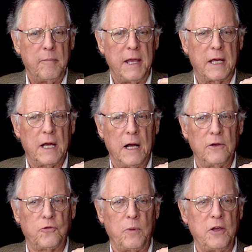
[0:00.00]

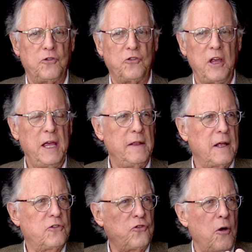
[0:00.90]
because we see
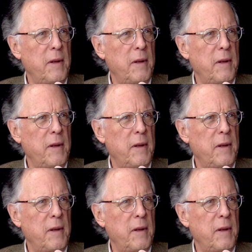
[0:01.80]
that so